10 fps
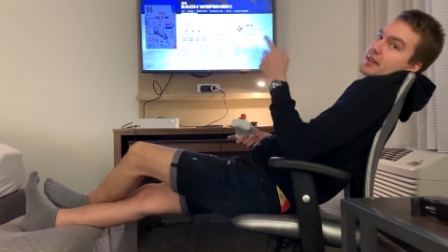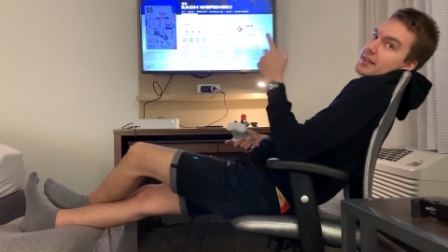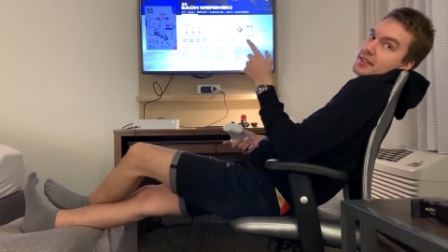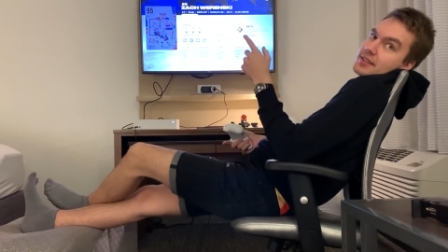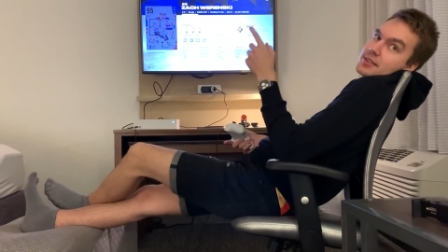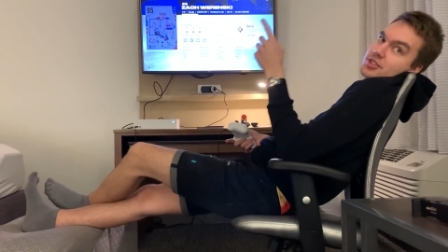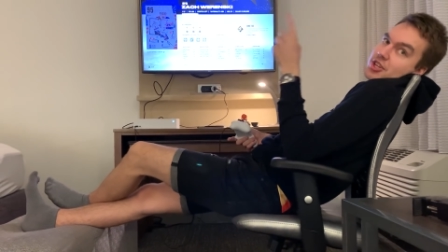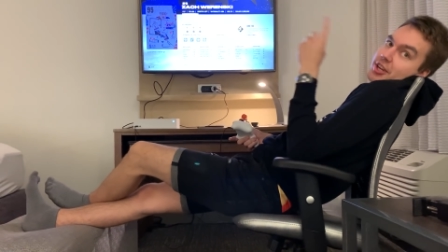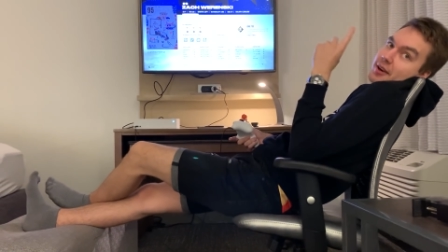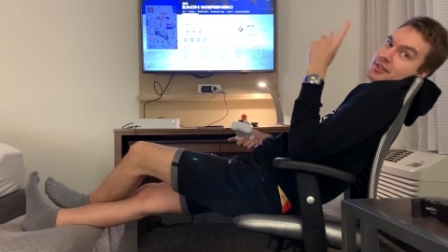thing. And you
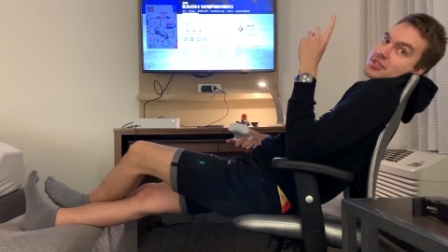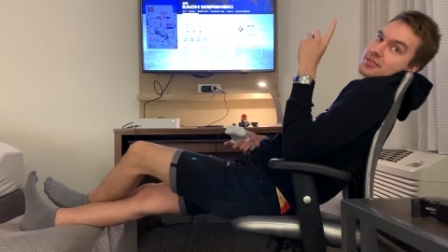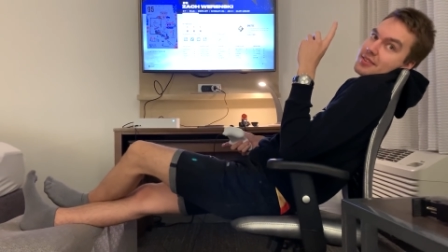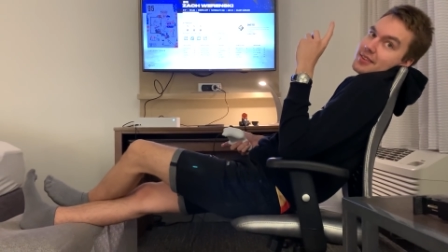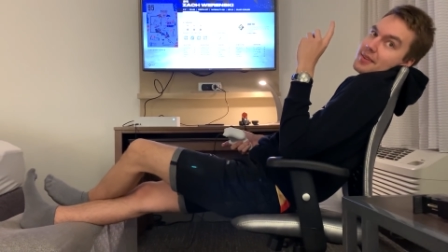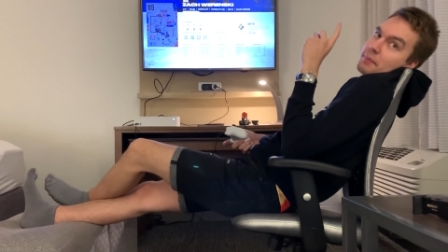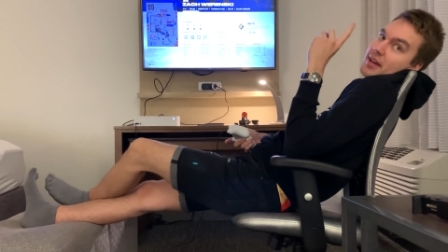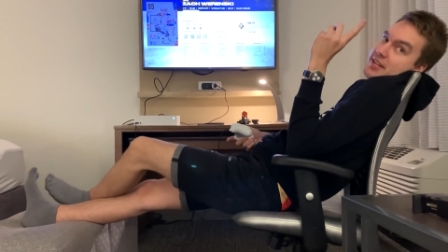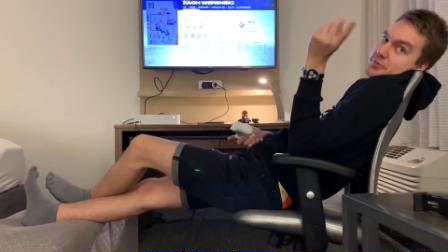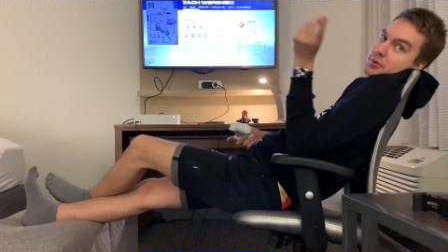think yeah. that's good?
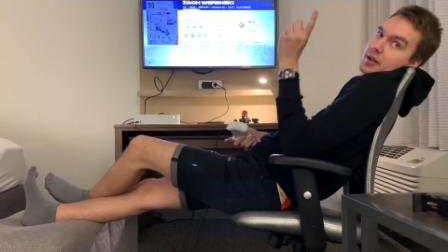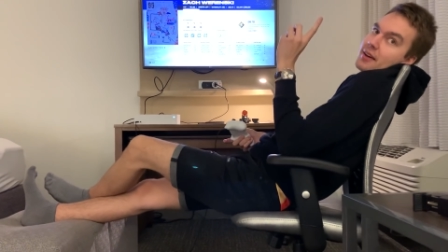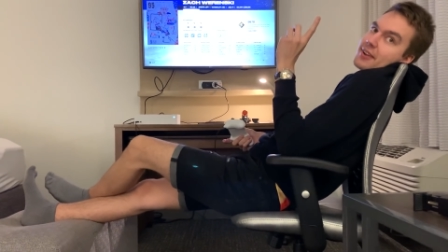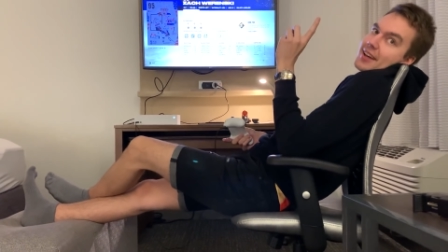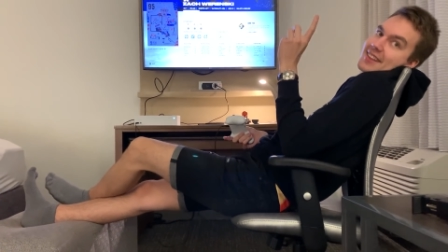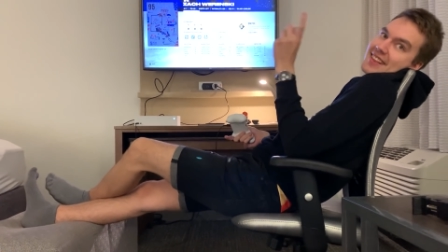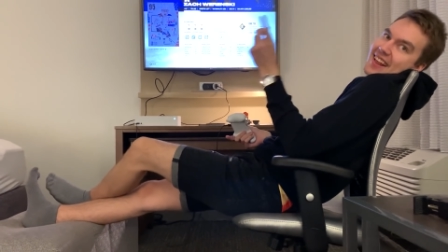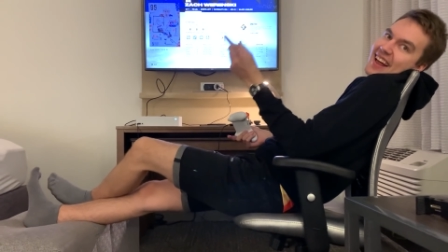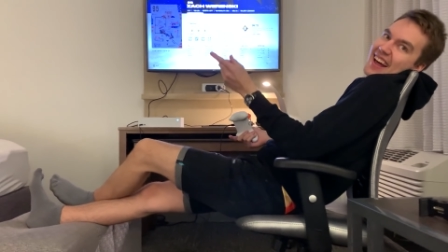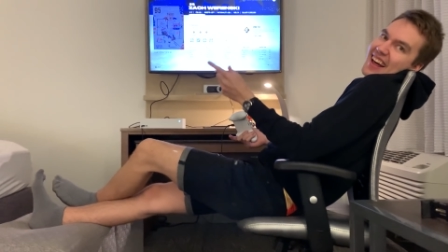Pens would love that.
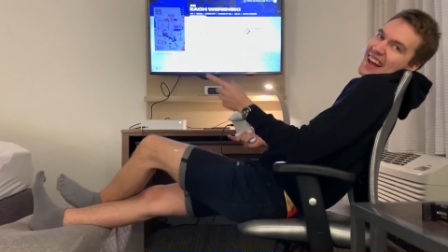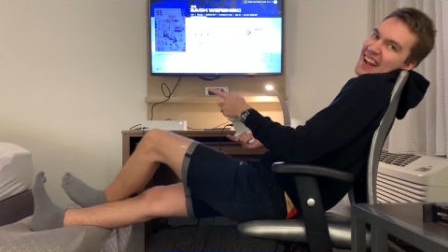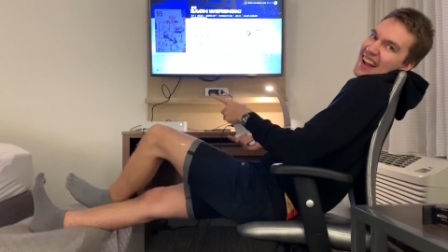Pens, yeah,